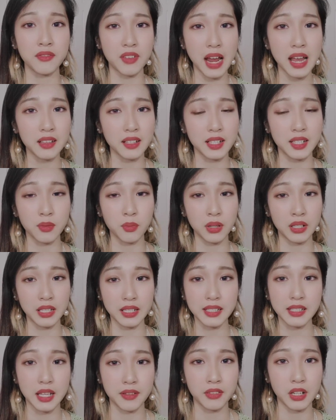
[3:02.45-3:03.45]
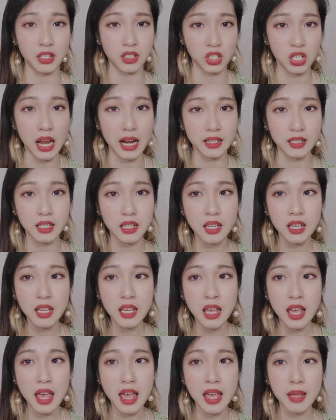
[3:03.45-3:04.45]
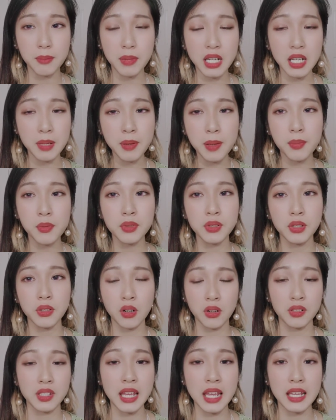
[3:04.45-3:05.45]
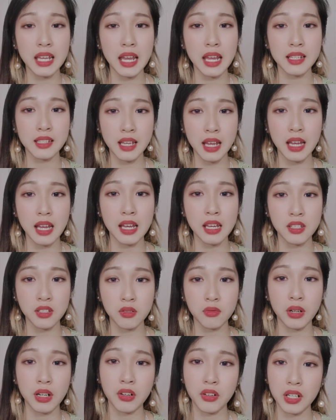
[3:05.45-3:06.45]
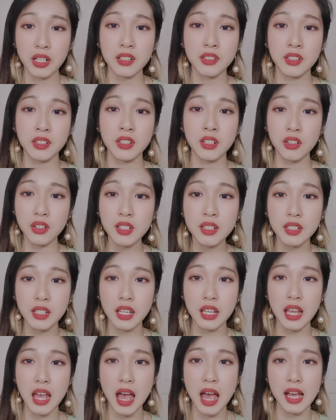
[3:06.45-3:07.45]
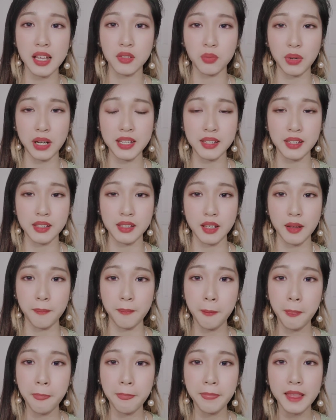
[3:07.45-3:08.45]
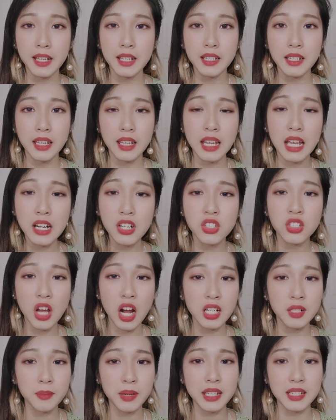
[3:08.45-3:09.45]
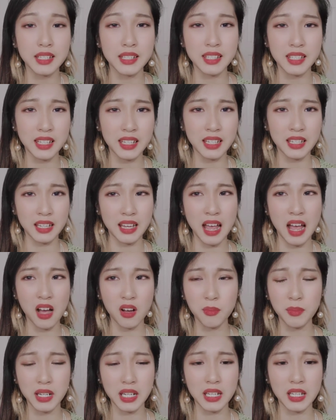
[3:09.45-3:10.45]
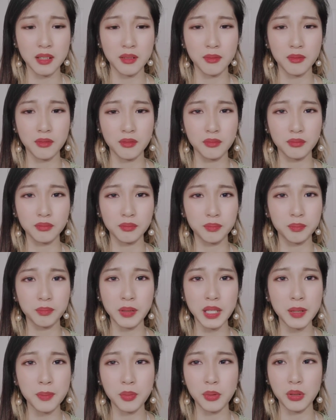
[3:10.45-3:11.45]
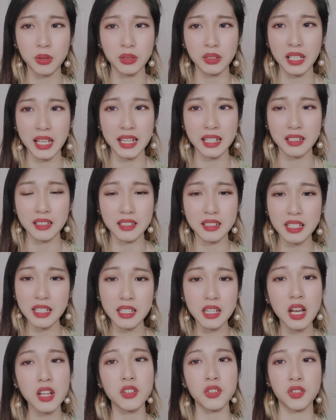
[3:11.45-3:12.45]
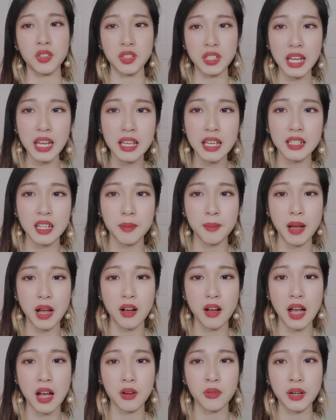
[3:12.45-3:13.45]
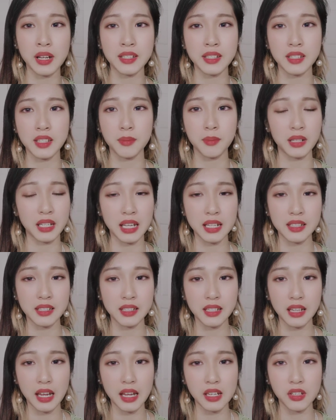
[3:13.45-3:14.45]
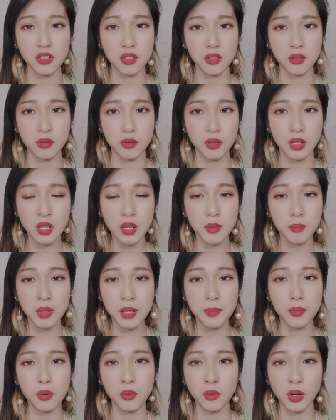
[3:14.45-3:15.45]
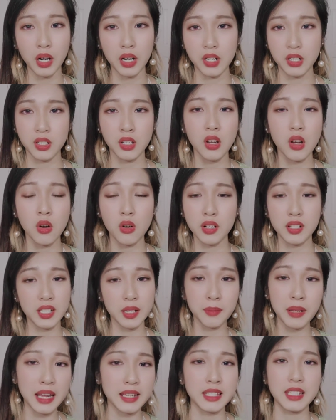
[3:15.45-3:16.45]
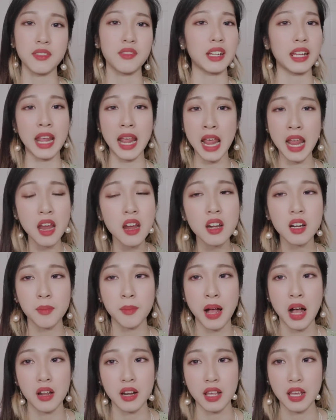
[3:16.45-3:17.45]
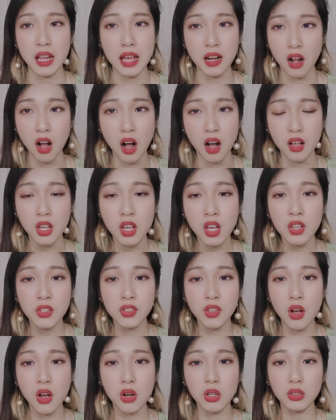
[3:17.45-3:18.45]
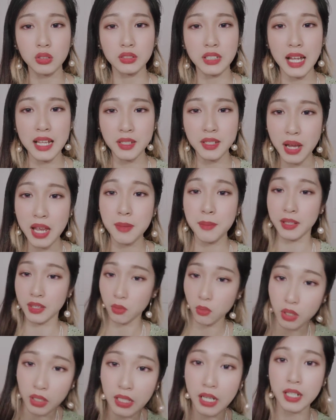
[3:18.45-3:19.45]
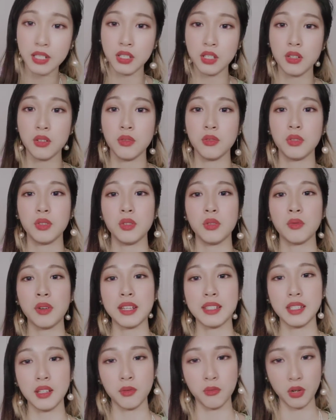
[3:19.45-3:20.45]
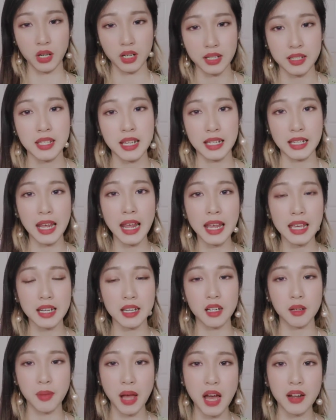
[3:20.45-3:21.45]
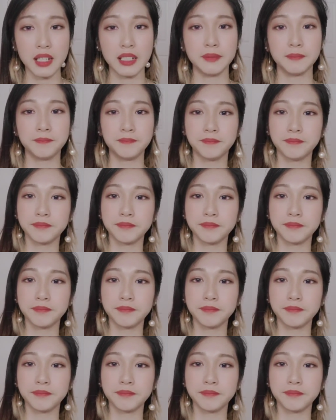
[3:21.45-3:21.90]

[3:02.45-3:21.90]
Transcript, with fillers: and violence when it's left unchecked. And many people still don't take anti Asian rhetoric seriously as racism. It kind of shocked me to see how many people like didn't understand about how racism against asian people worked or in some cases even cared about it at all so that's why i make the work i do to raise the awareness i can about it